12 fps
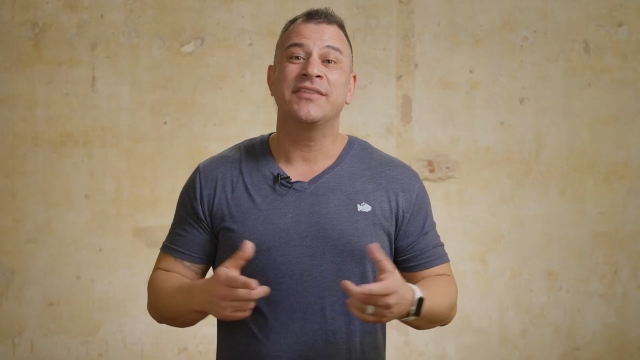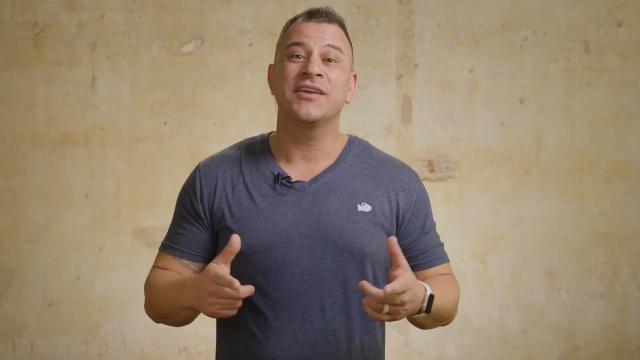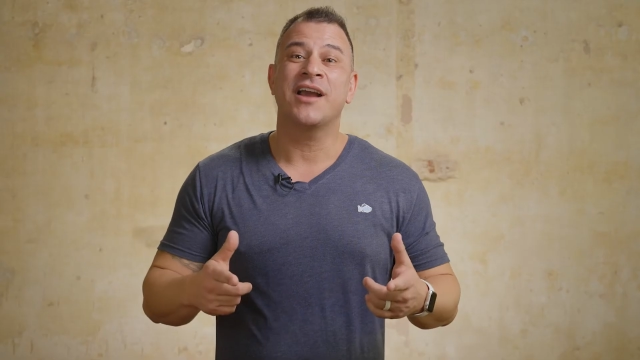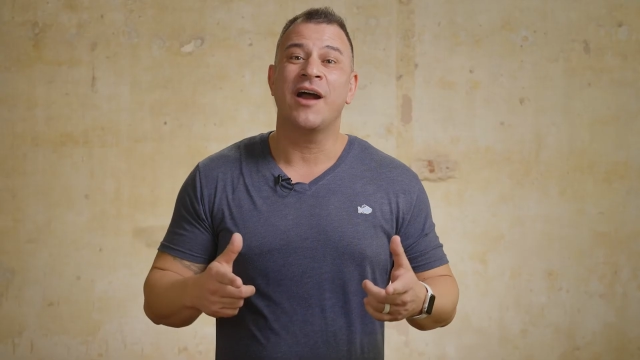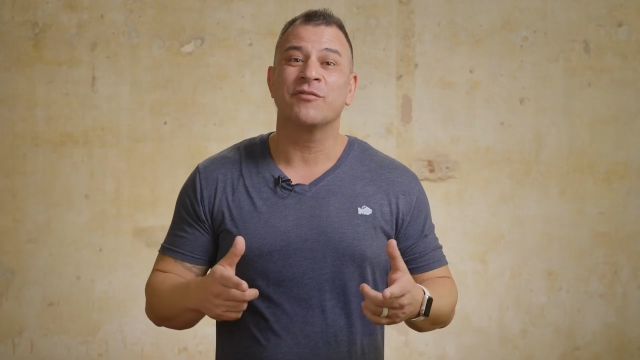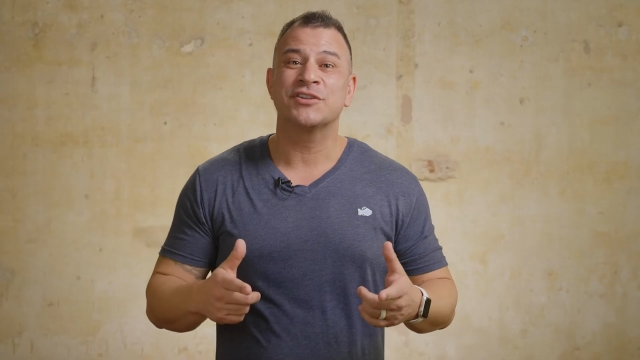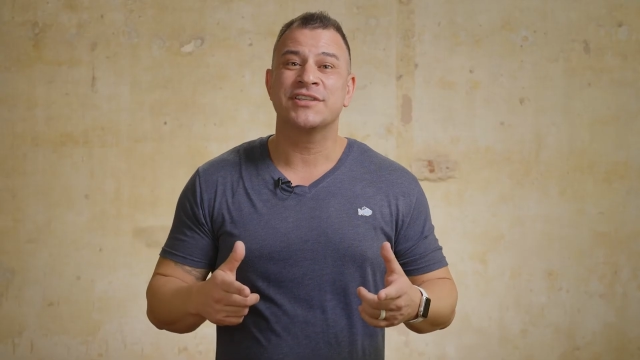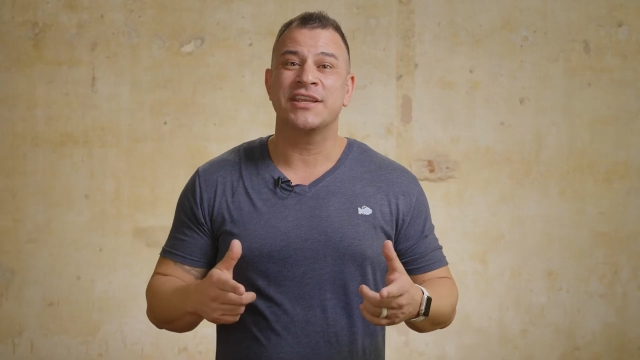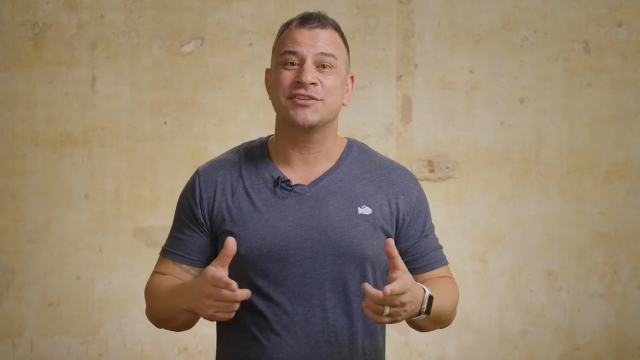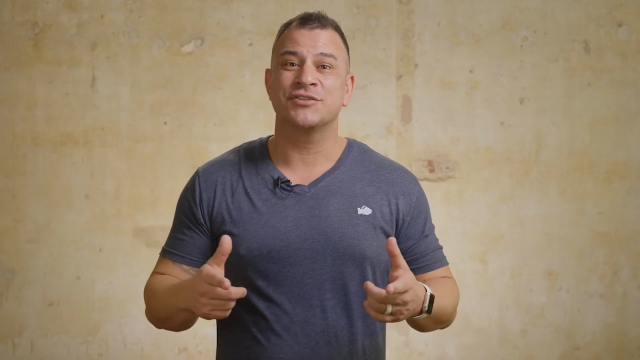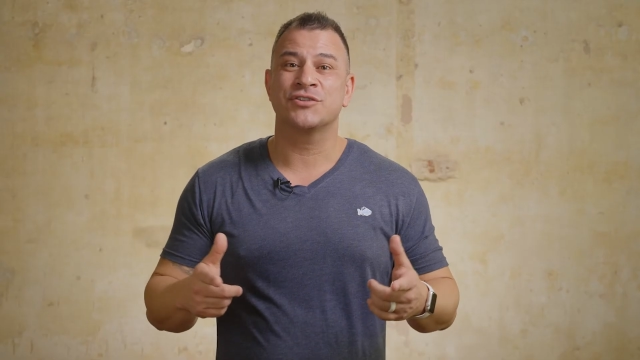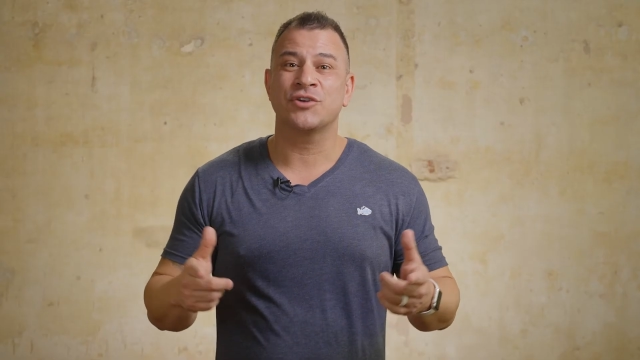Get the
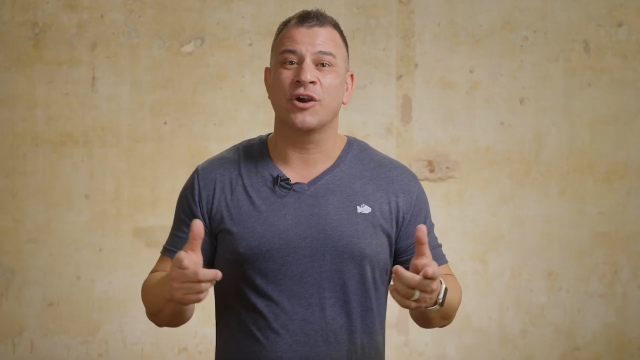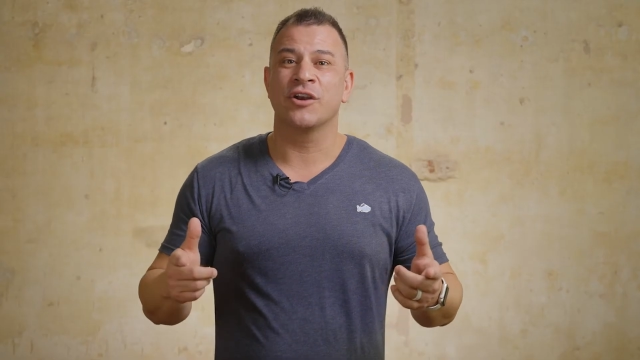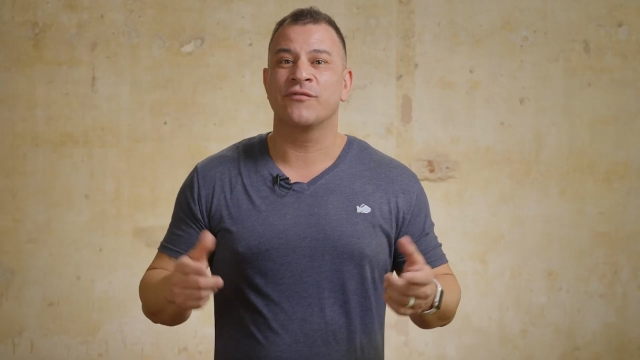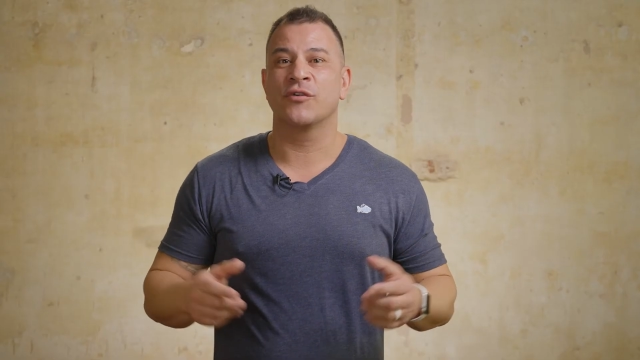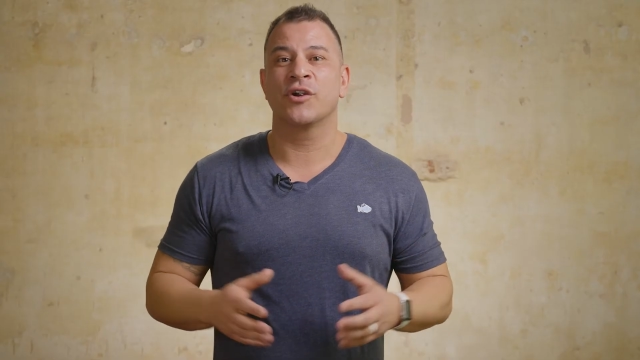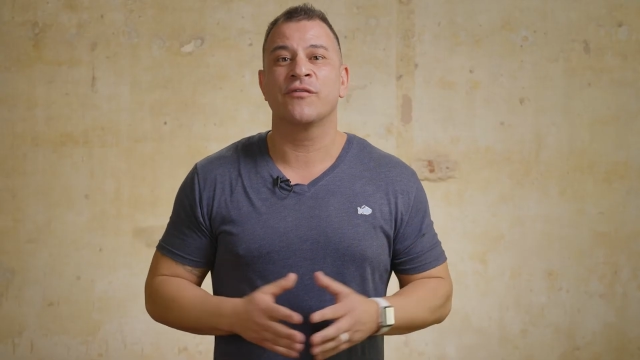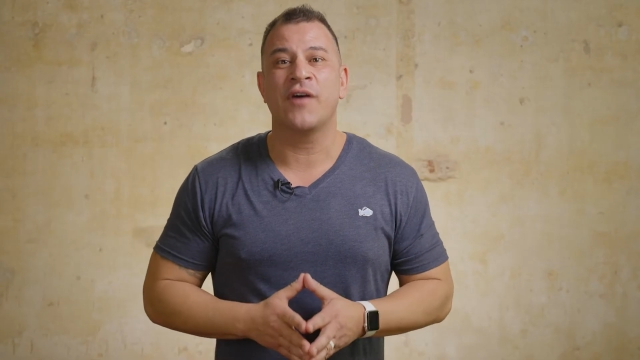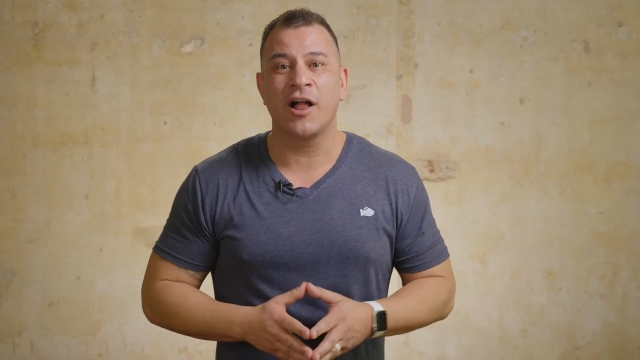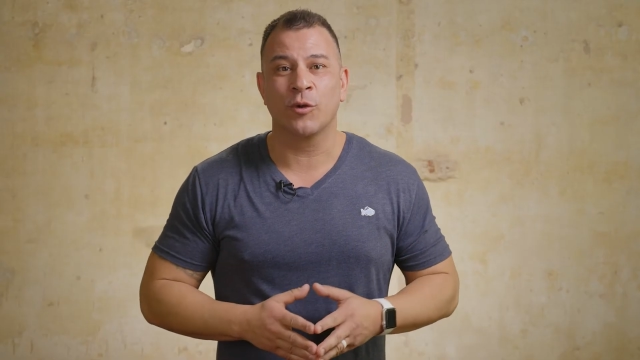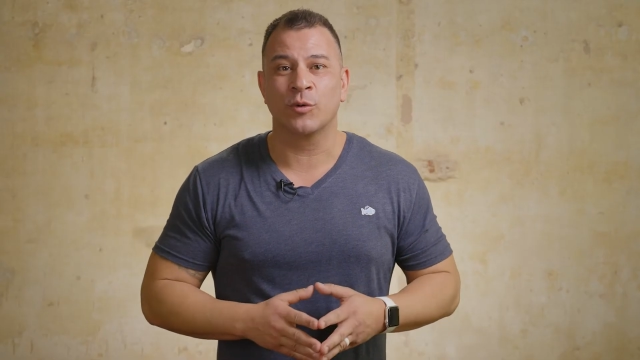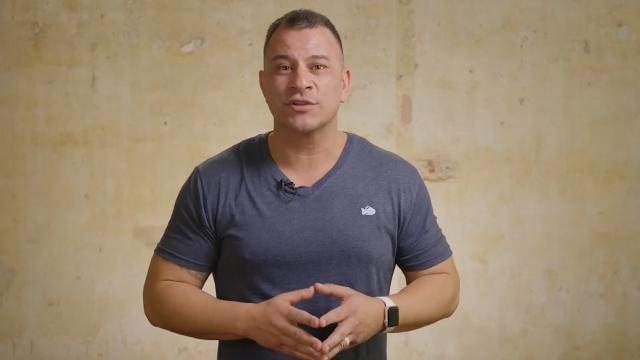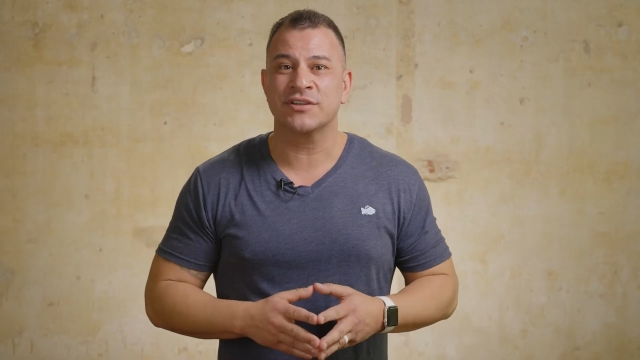conversation started for your
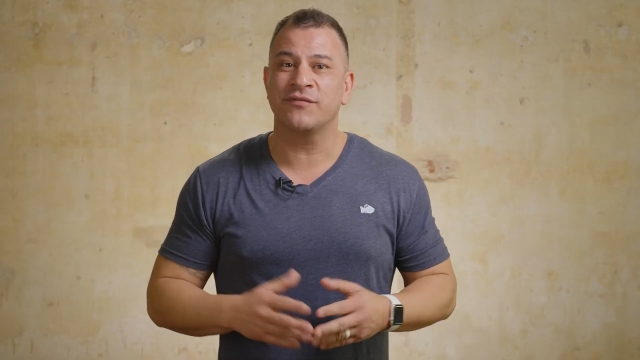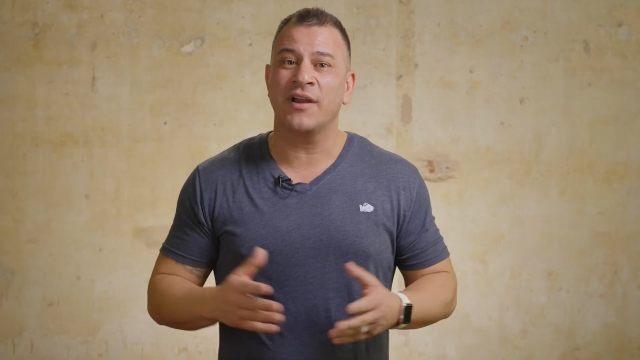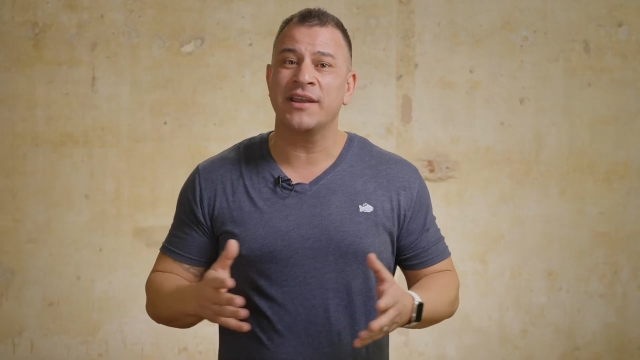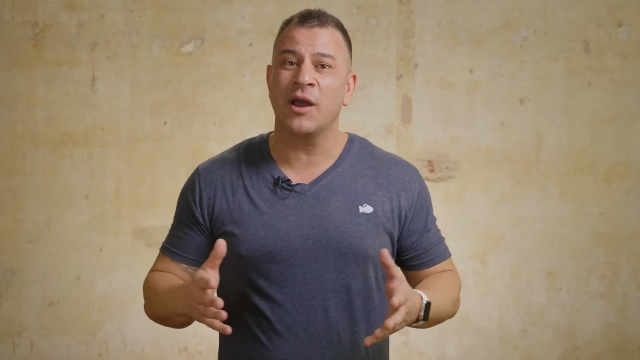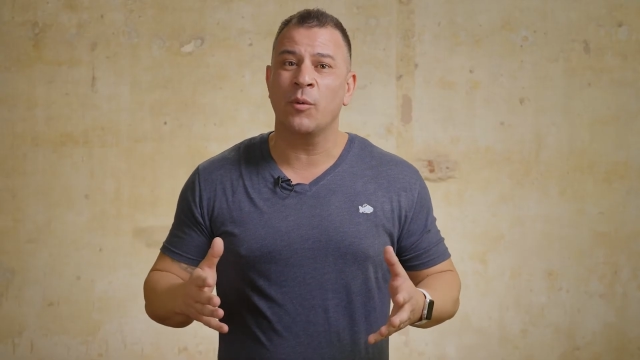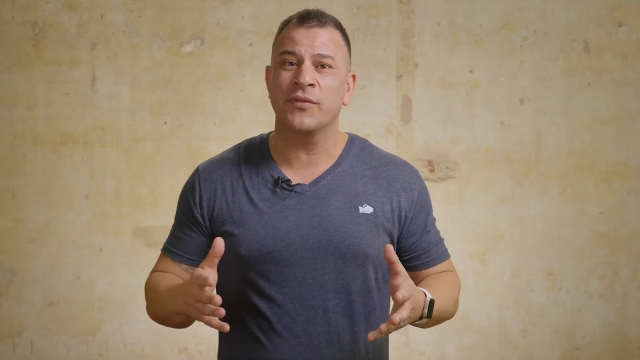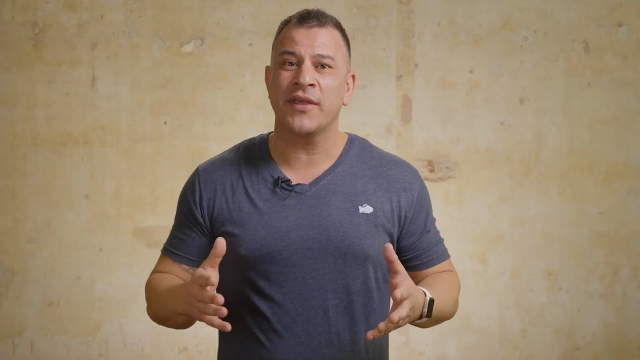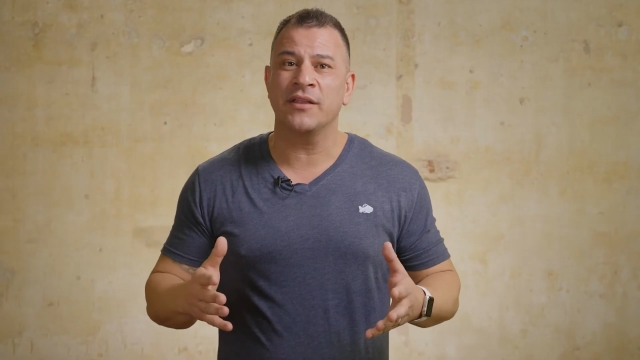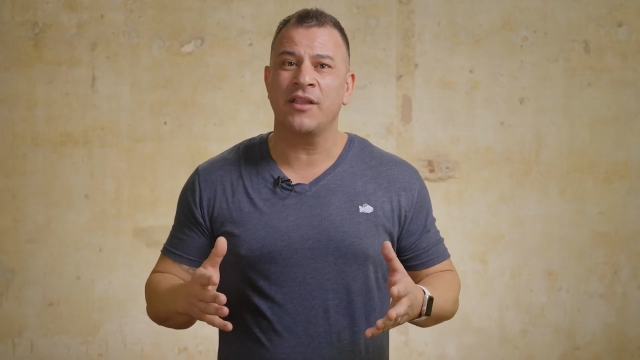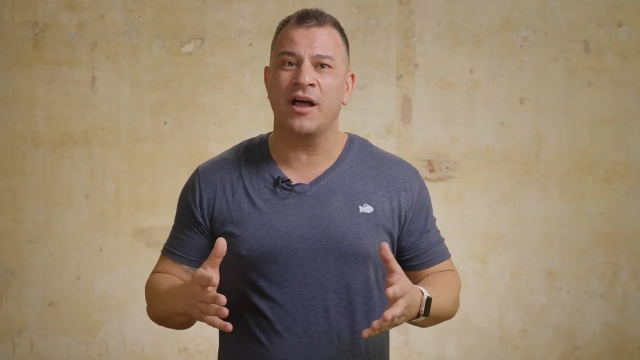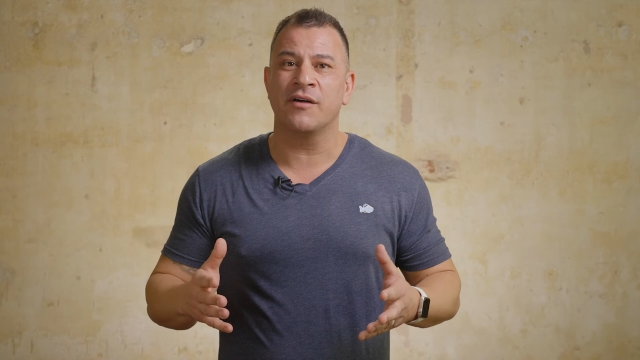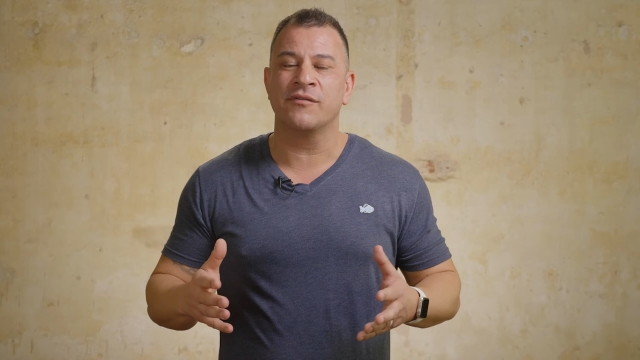followers and find out what they
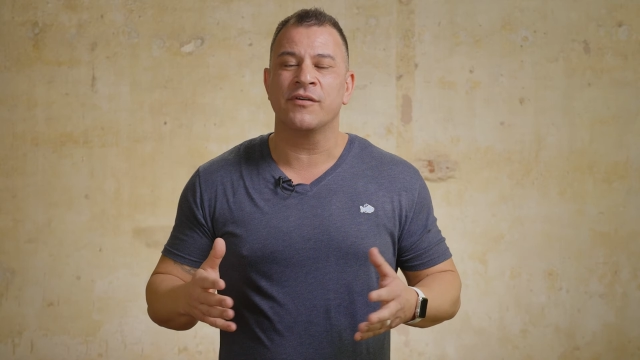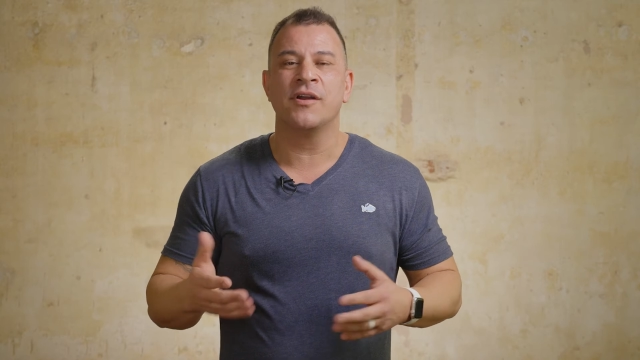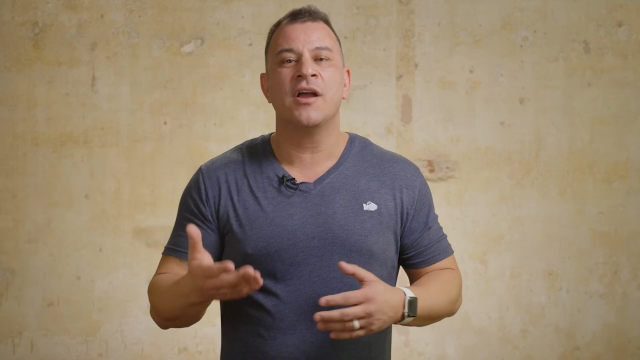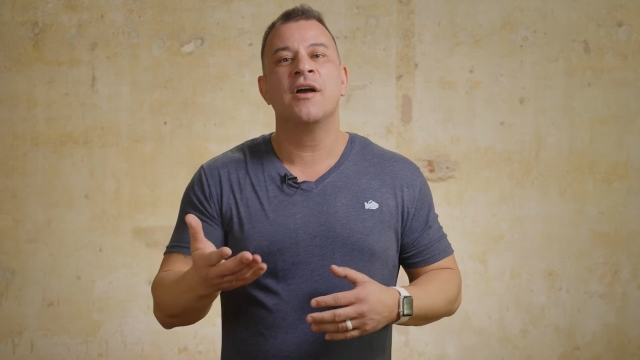love.